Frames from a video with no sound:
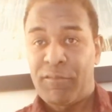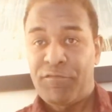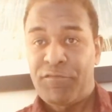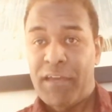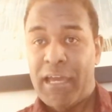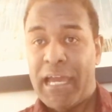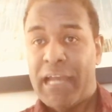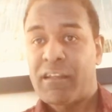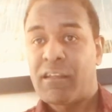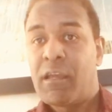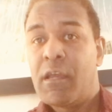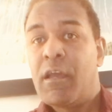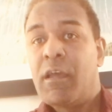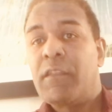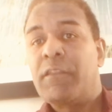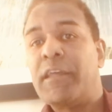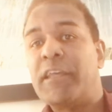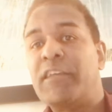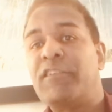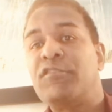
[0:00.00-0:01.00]
In fact,
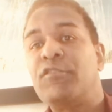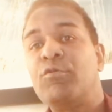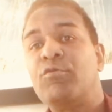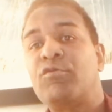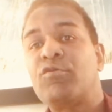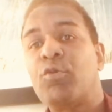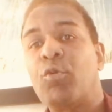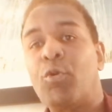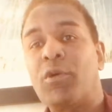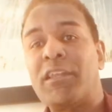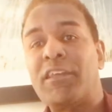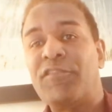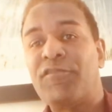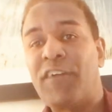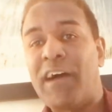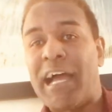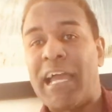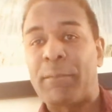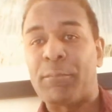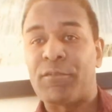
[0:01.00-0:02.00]
they shoot
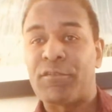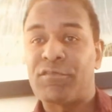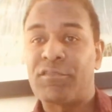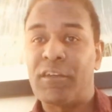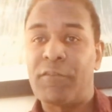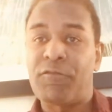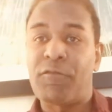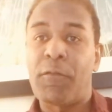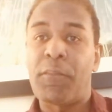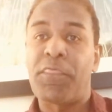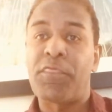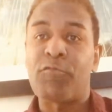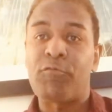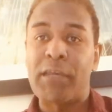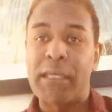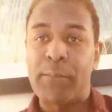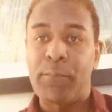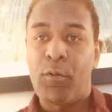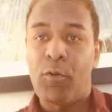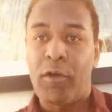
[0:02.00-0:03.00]
25% from
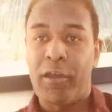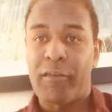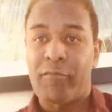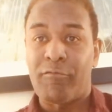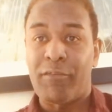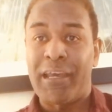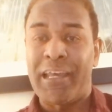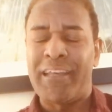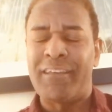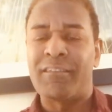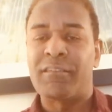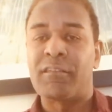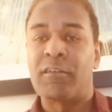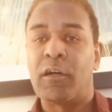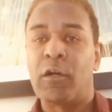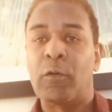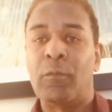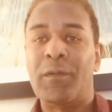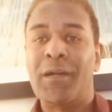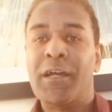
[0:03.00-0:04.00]
three-point range,
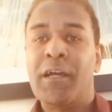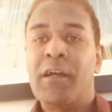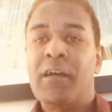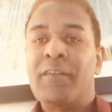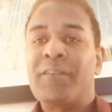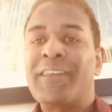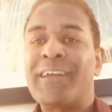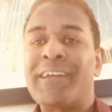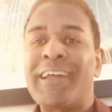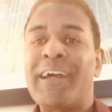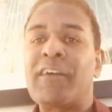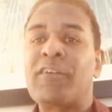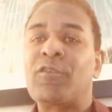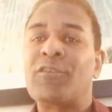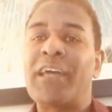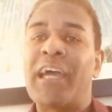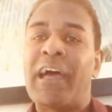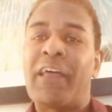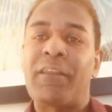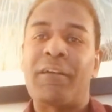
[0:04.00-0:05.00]
so they're not
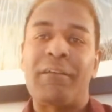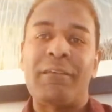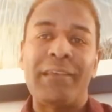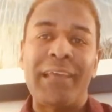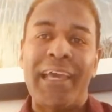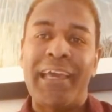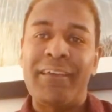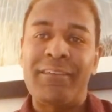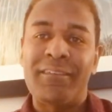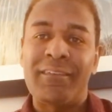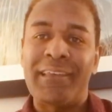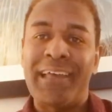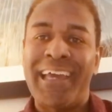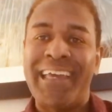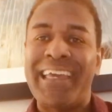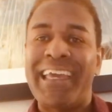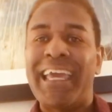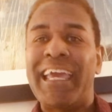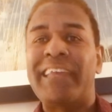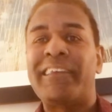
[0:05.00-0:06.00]
going to have their legs
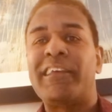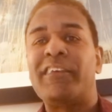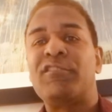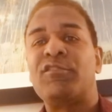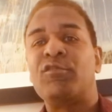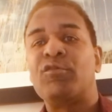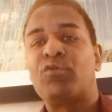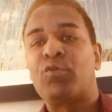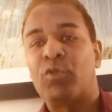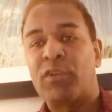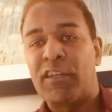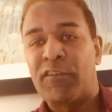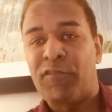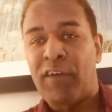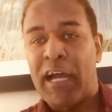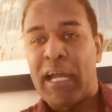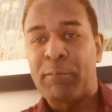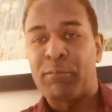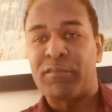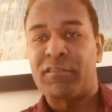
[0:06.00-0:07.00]
tonight, and they shoot
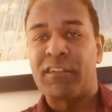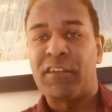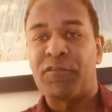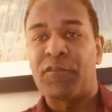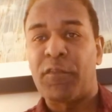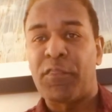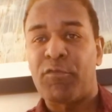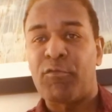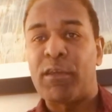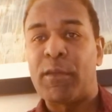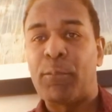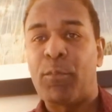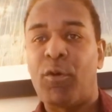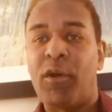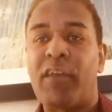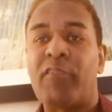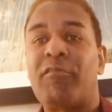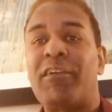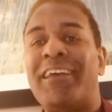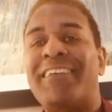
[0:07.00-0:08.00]
25% from
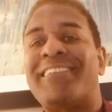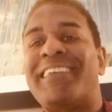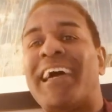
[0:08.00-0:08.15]
three-point range.